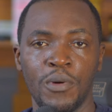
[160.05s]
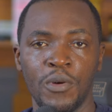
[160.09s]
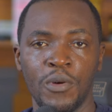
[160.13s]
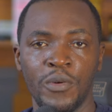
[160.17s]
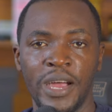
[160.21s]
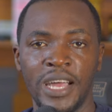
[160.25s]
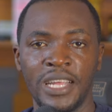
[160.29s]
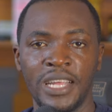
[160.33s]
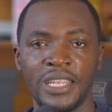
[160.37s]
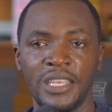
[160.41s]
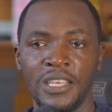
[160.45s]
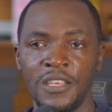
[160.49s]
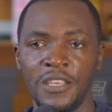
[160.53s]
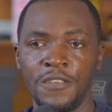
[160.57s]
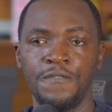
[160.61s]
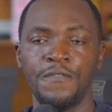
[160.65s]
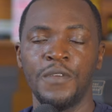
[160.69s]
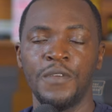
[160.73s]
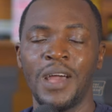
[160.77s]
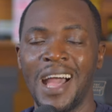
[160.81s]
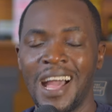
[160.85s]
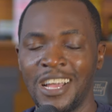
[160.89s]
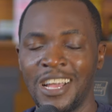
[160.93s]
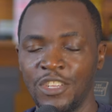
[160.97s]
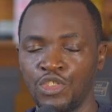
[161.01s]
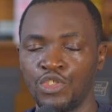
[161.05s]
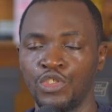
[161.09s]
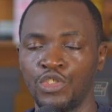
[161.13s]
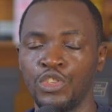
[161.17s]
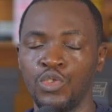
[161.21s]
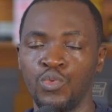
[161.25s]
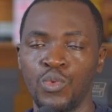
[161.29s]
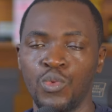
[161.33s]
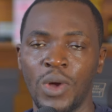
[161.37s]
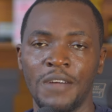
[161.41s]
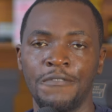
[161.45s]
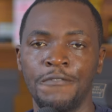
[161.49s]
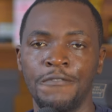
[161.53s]
All right, if actually
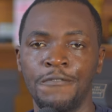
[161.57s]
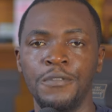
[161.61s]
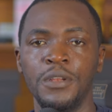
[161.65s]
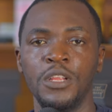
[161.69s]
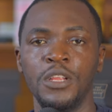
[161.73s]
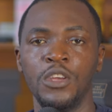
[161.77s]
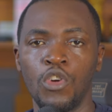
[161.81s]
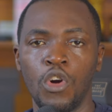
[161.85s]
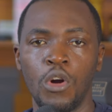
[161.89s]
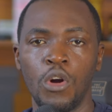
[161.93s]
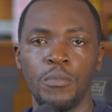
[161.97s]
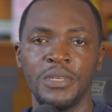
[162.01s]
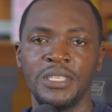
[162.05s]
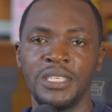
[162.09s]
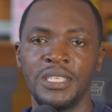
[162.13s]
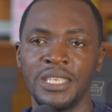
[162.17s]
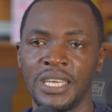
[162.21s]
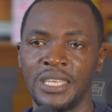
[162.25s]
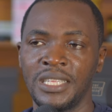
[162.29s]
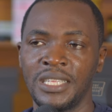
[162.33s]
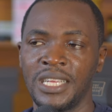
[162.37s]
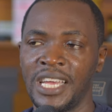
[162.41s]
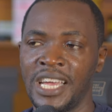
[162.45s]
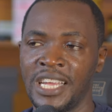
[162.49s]
you are fully committed